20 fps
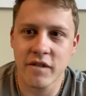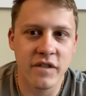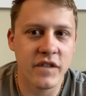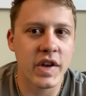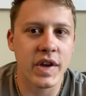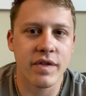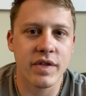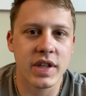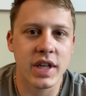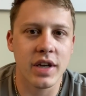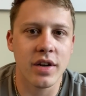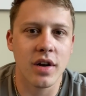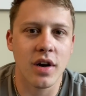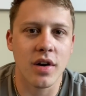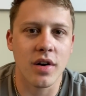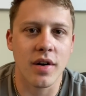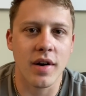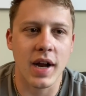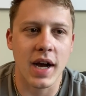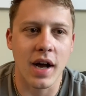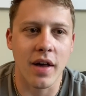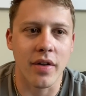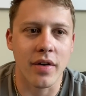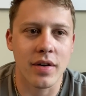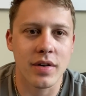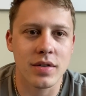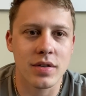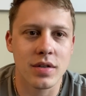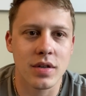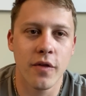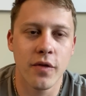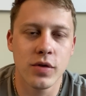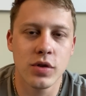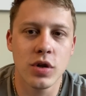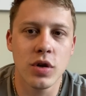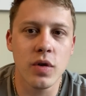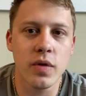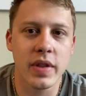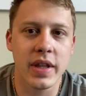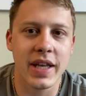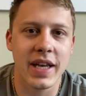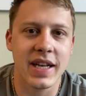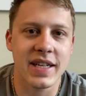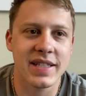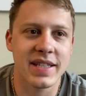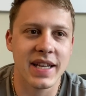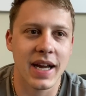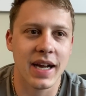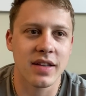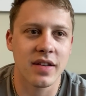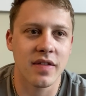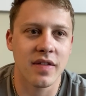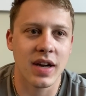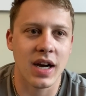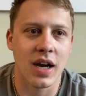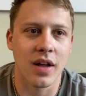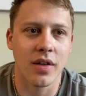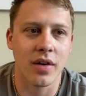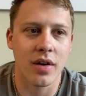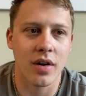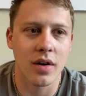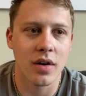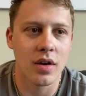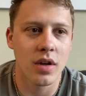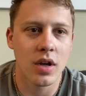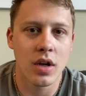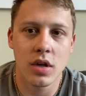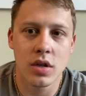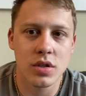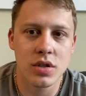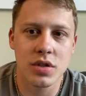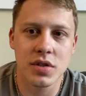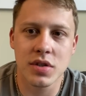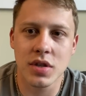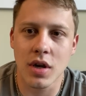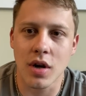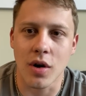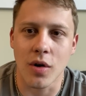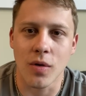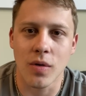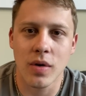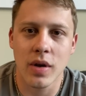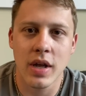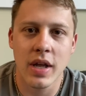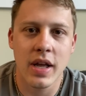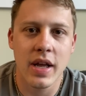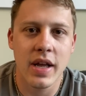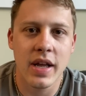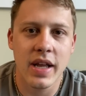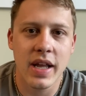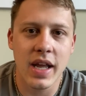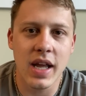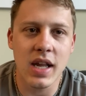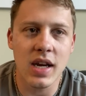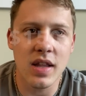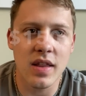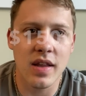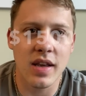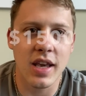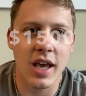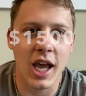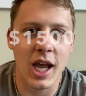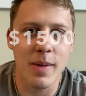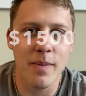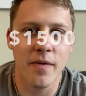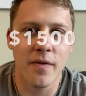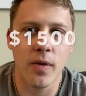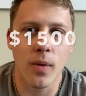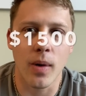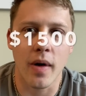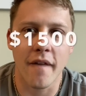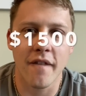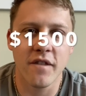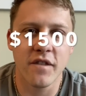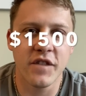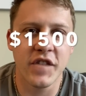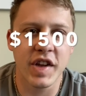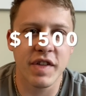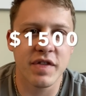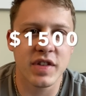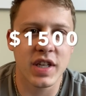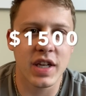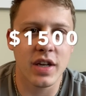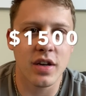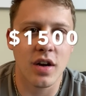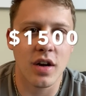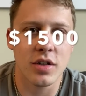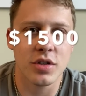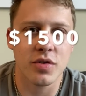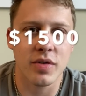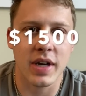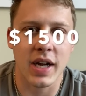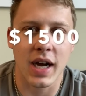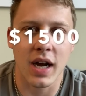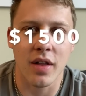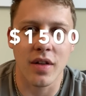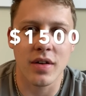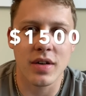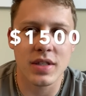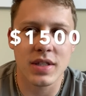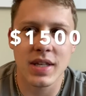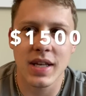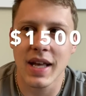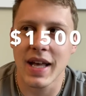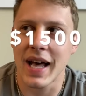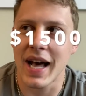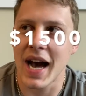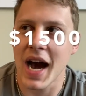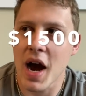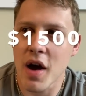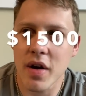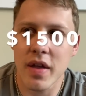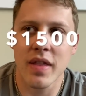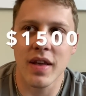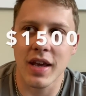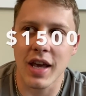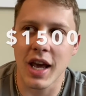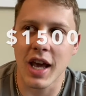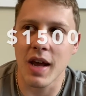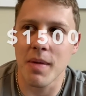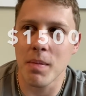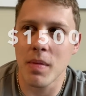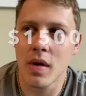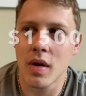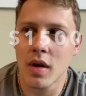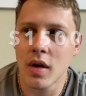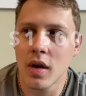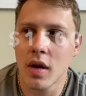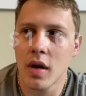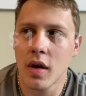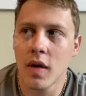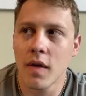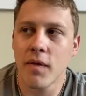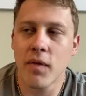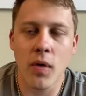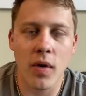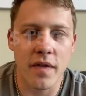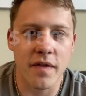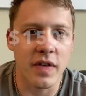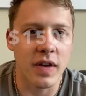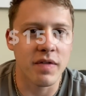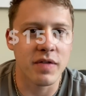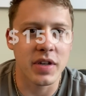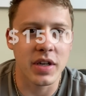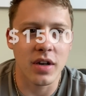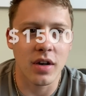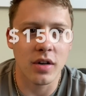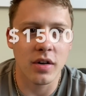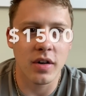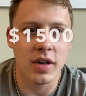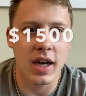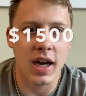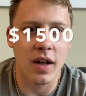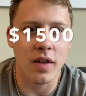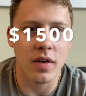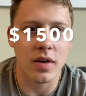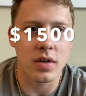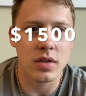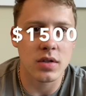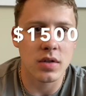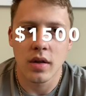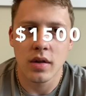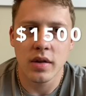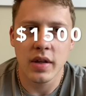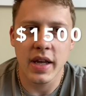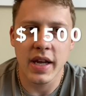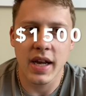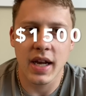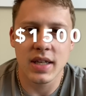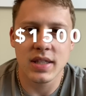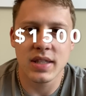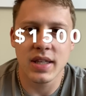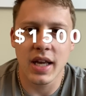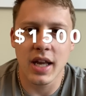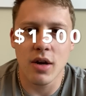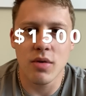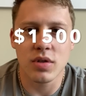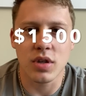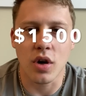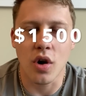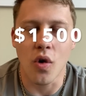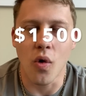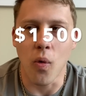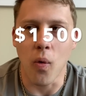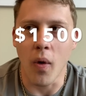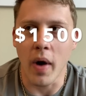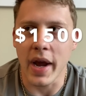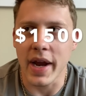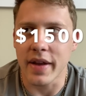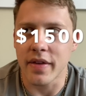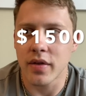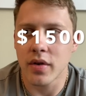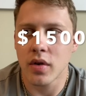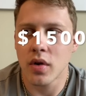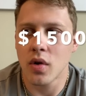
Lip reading: $1,500 to the exact dollar. So, into the game for $1,500, out of the game for $1,500. Like I said, it was a quite